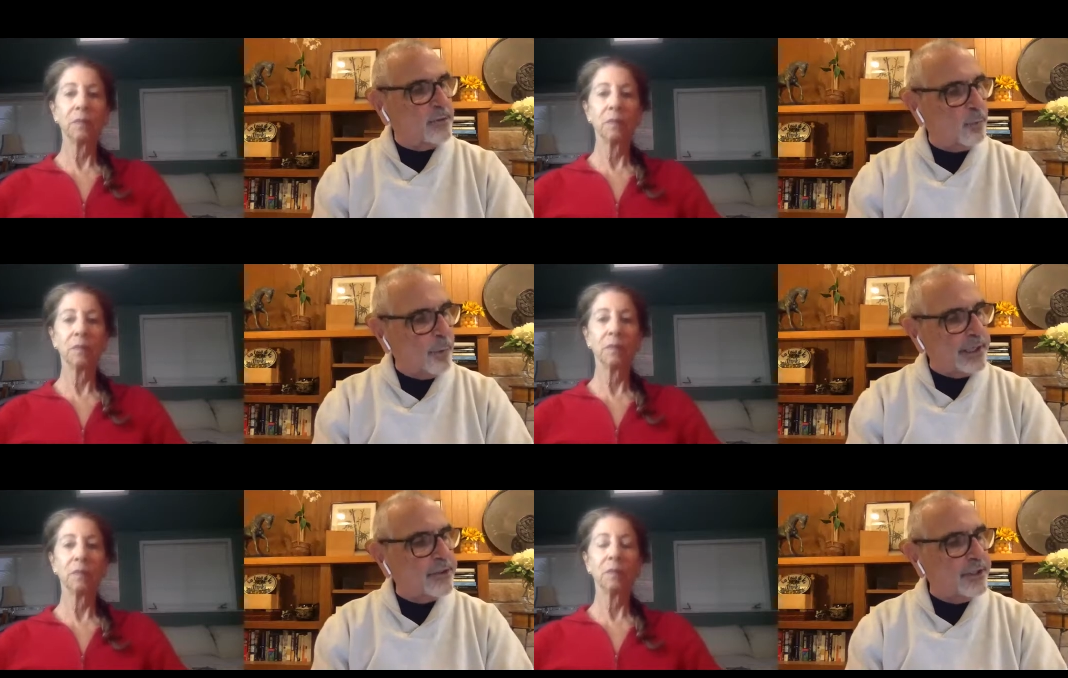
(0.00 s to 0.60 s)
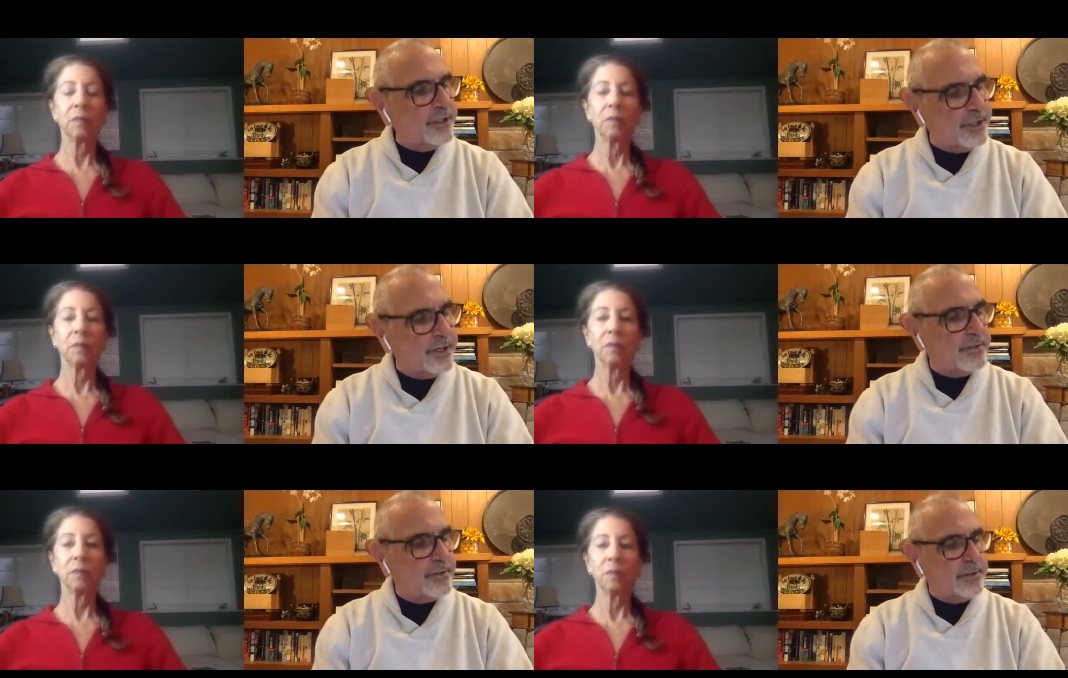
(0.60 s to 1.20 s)
Speaker 1: rigid
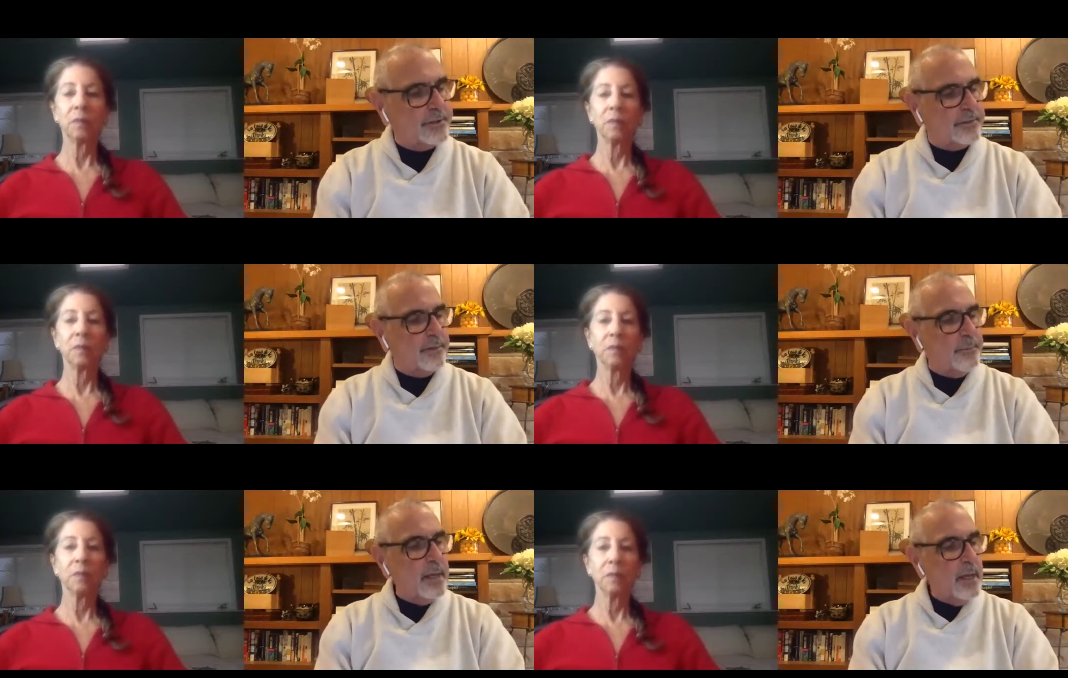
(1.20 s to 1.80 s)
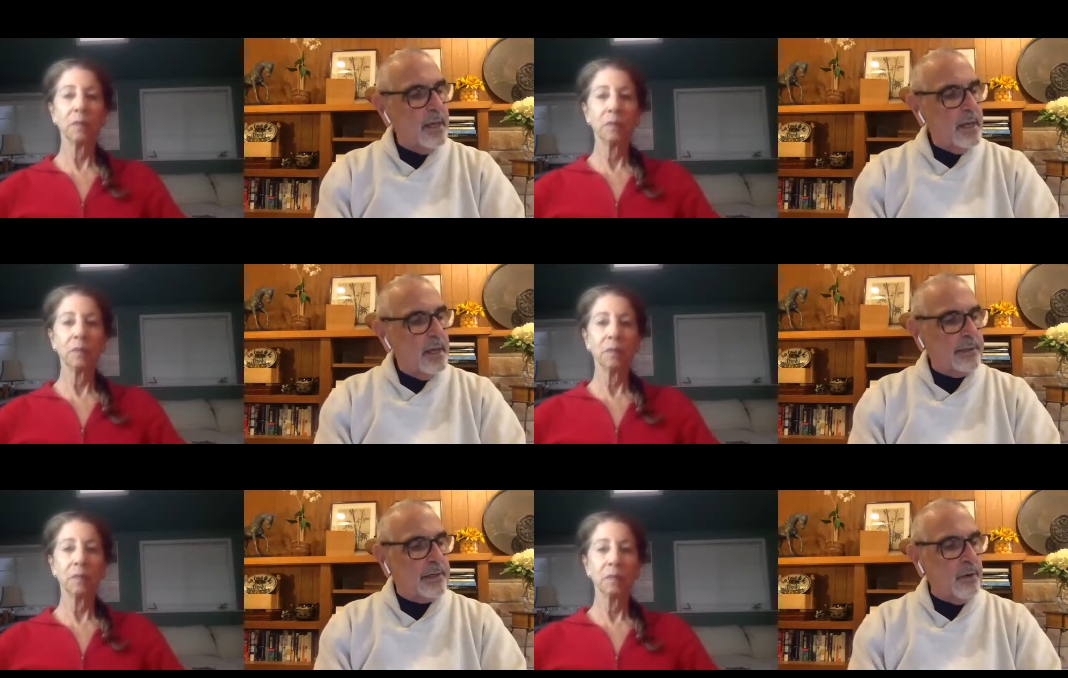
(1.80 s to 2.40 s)
tier system
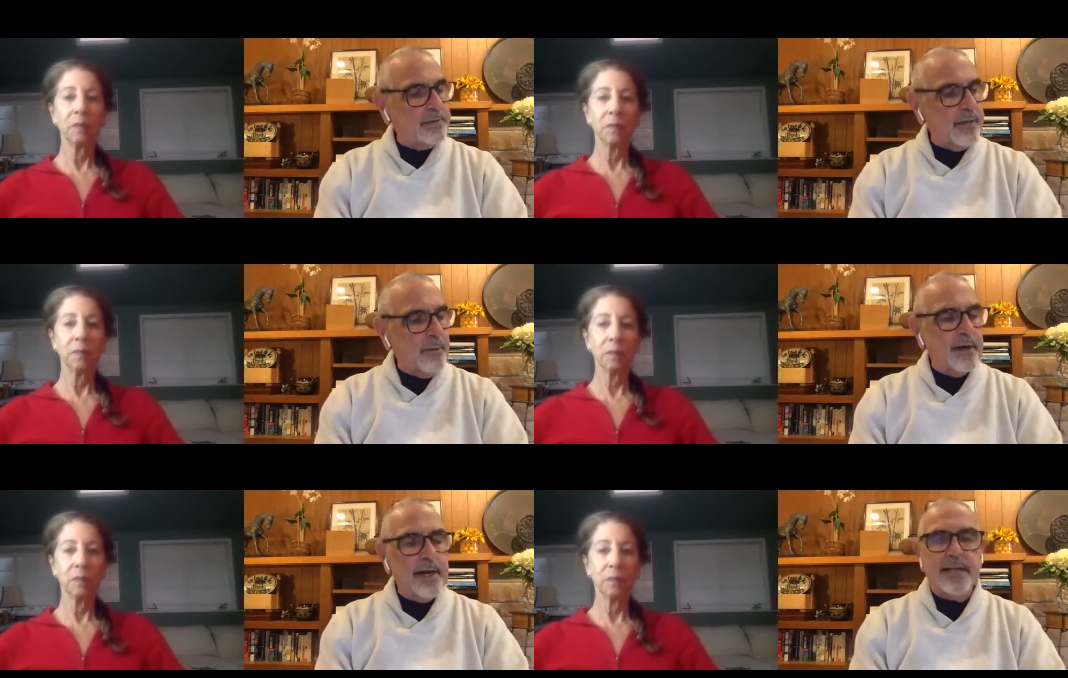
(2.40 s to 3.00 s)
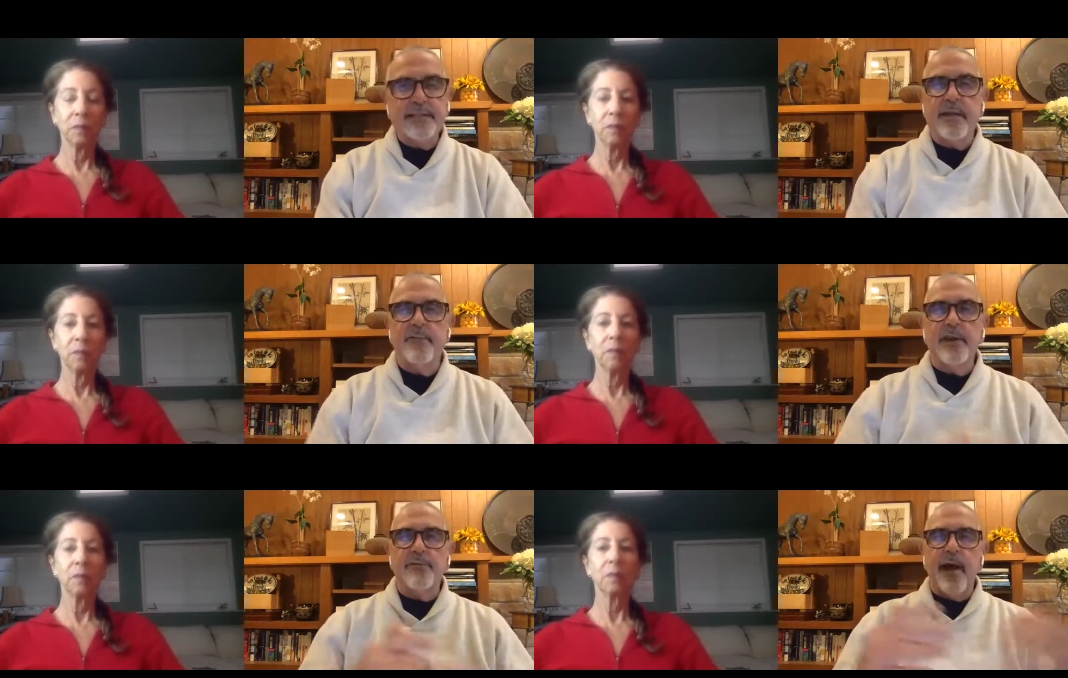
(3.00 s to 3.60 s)
because they were not
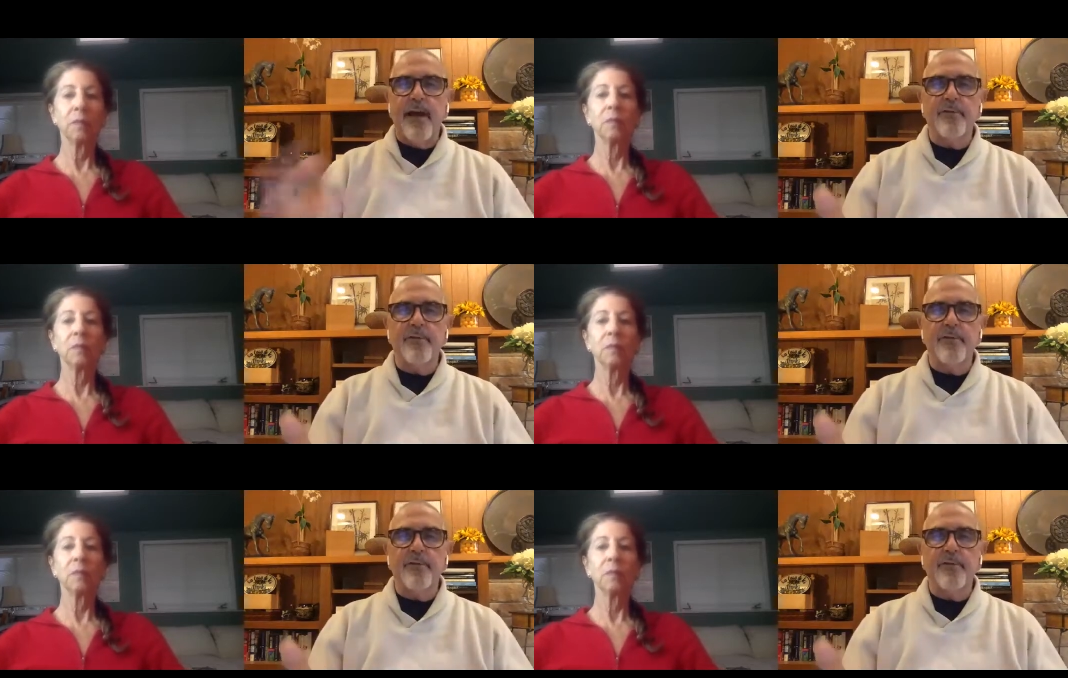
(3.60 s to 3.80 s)
75.